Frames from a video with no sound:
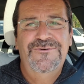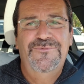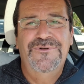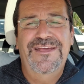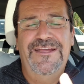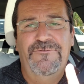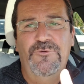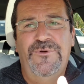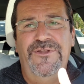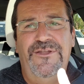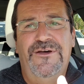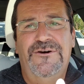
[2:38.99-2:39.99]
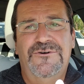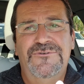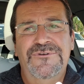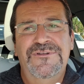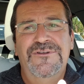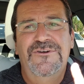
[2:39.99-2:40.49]
Will everyone know
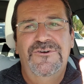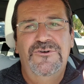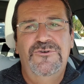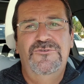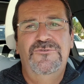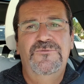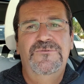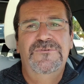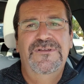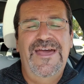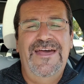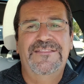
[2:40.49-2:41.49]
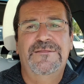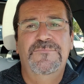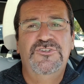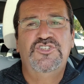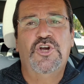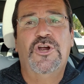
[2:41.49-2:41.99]
who had the
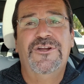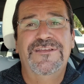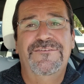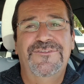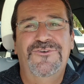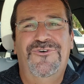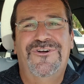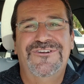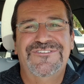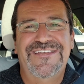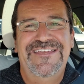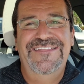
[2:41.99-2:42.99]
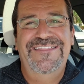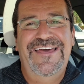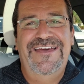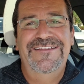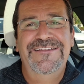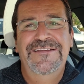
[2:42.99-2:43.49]
majority of the orders in
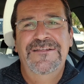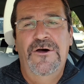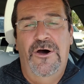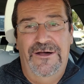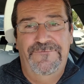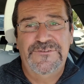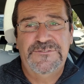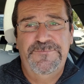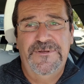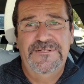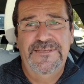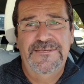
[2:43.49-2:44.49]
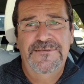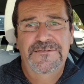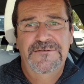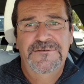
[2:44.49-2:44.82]
that office building?